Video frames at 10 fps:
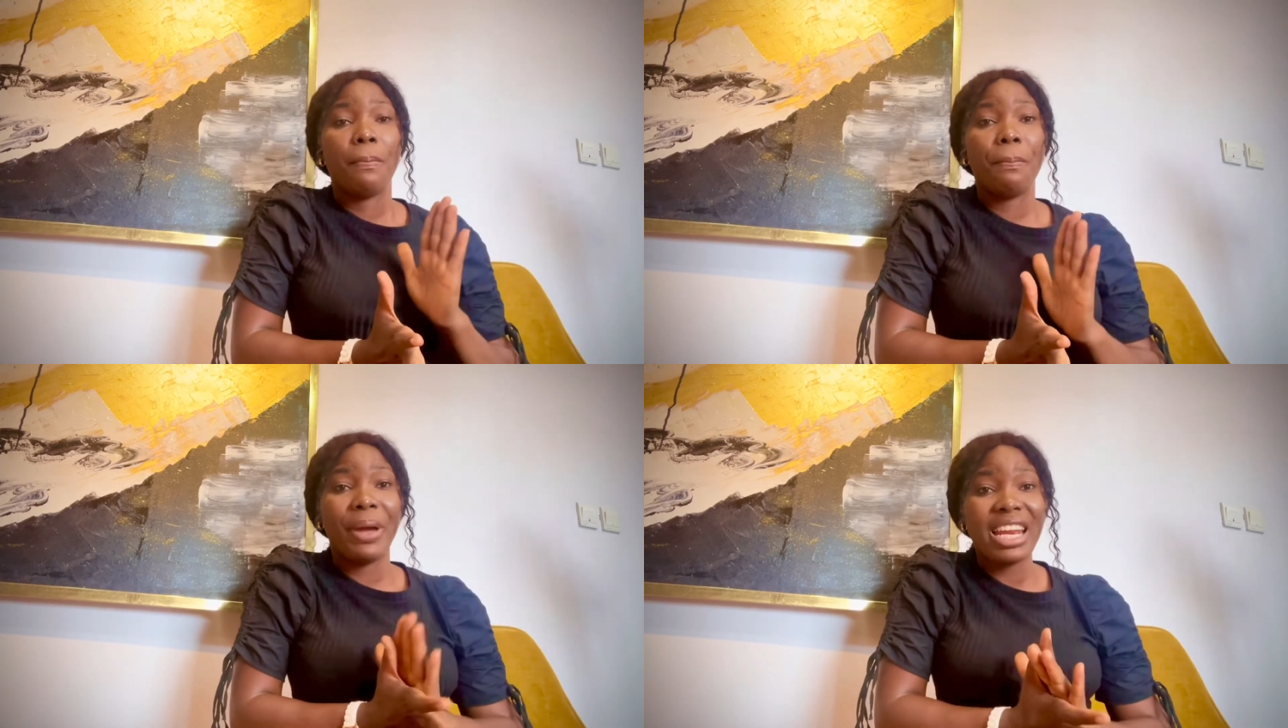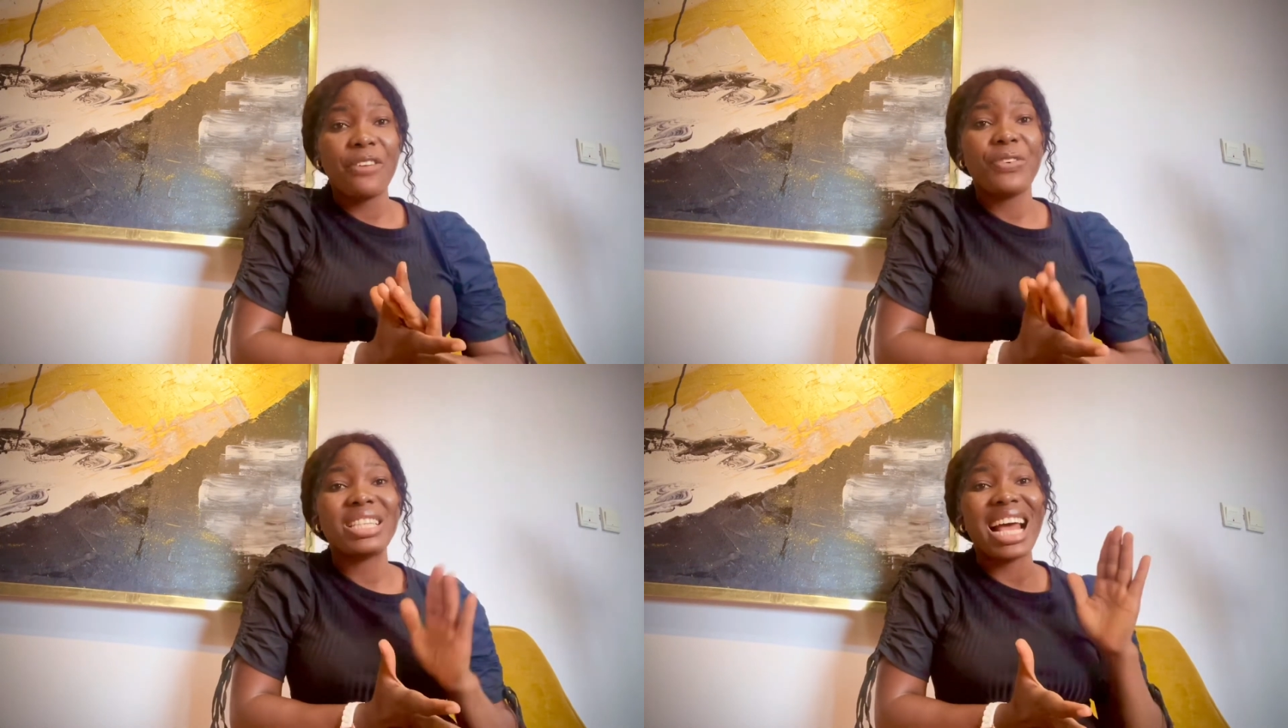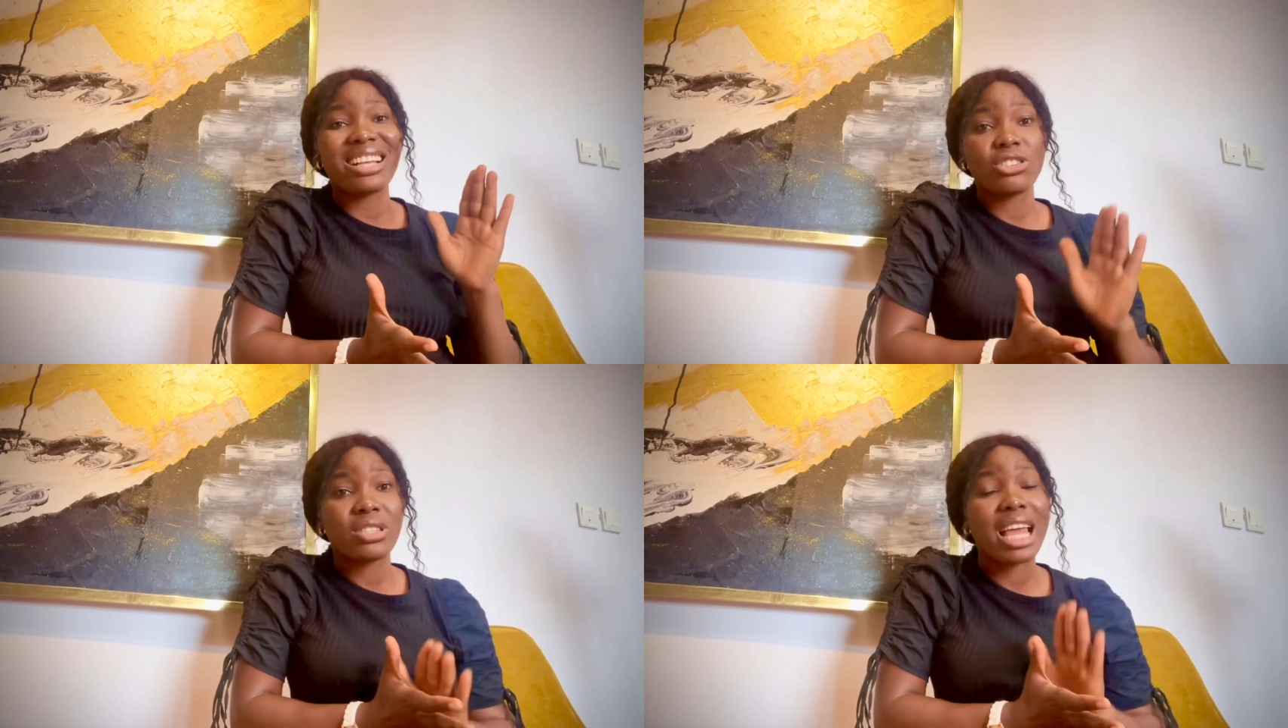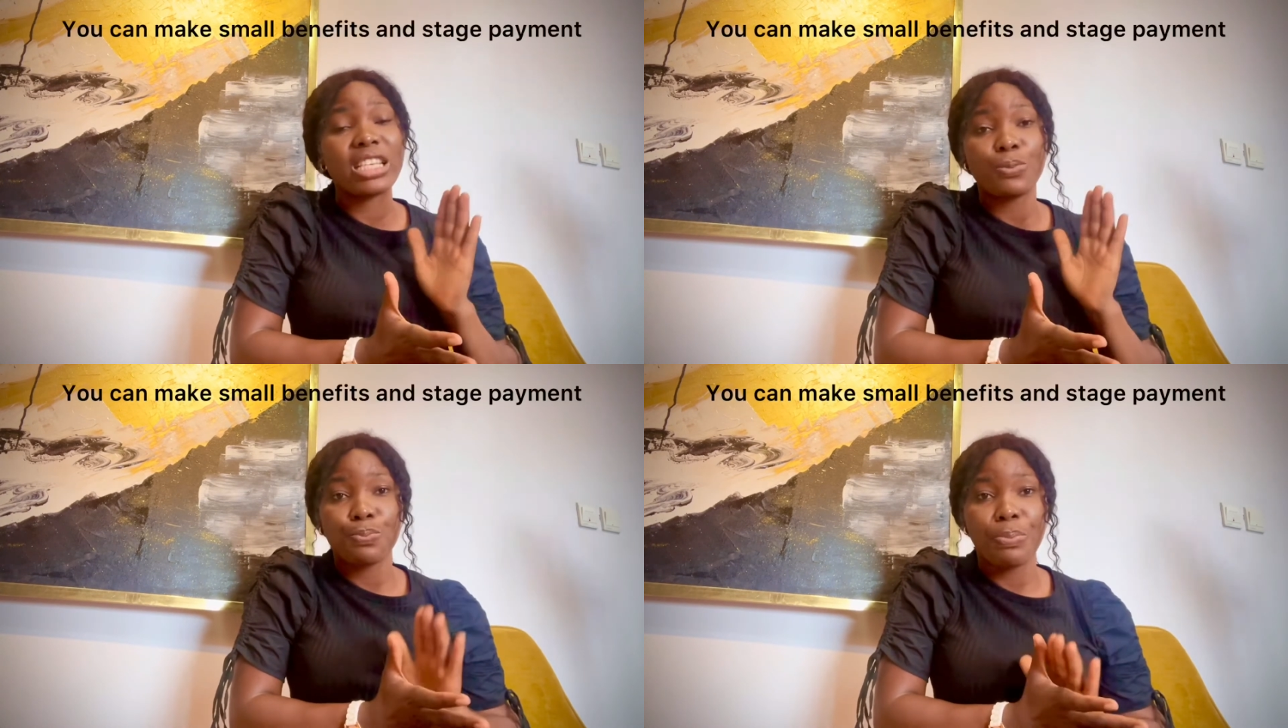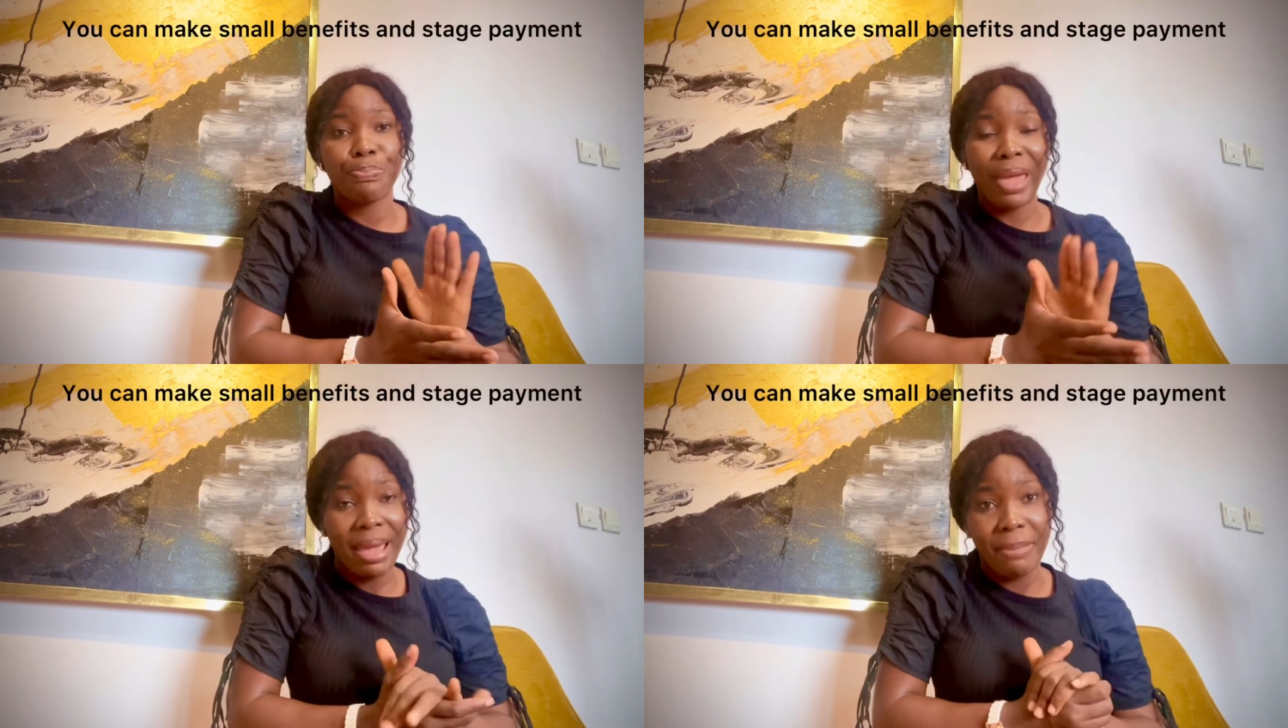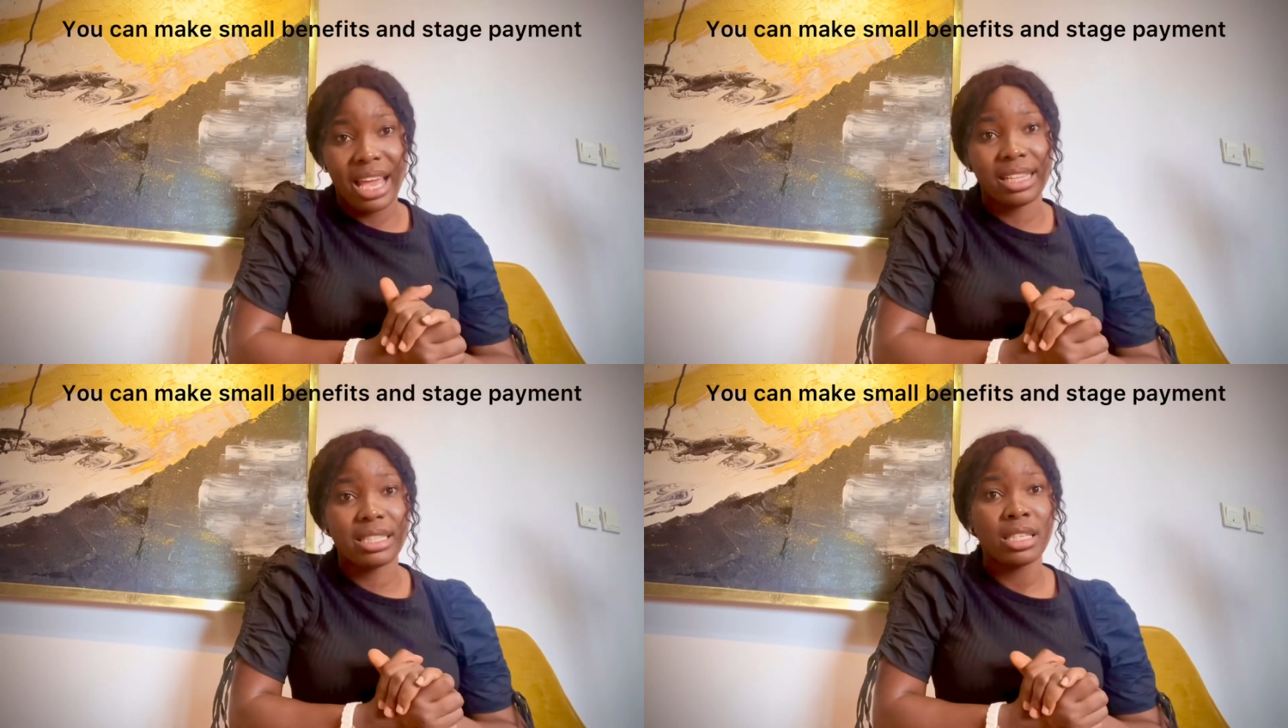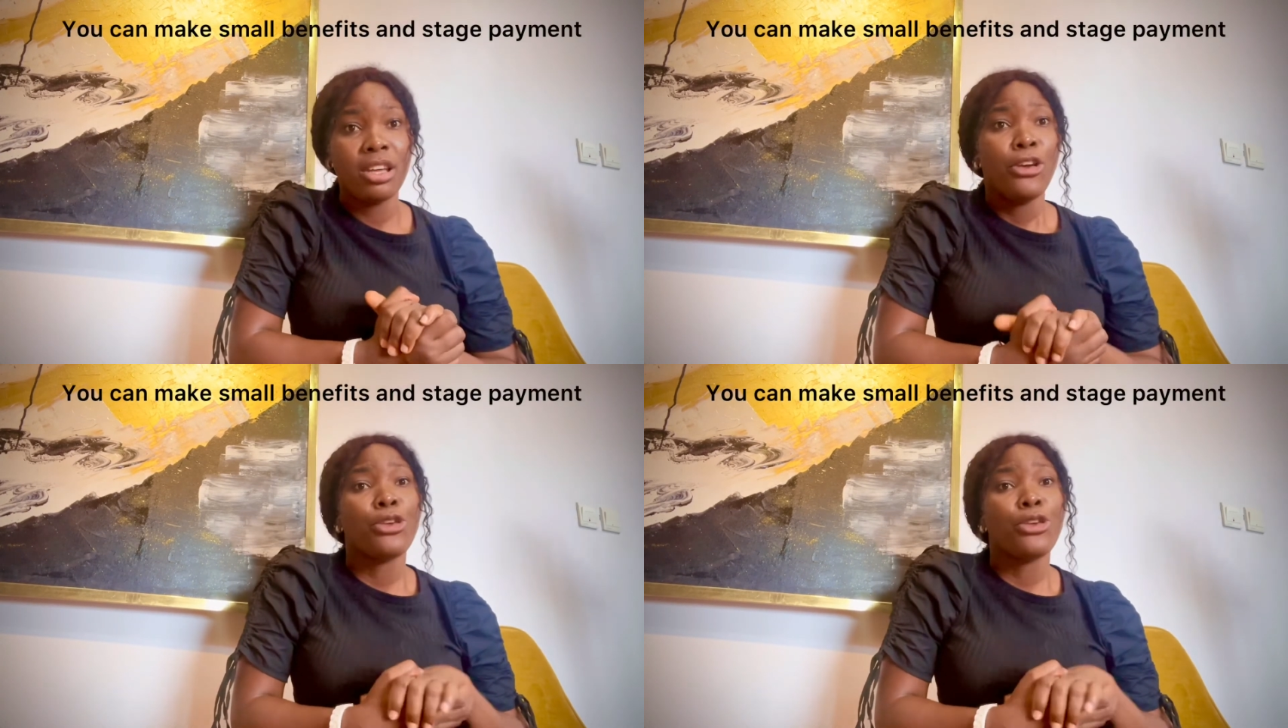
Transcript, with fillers: benefits and stage payments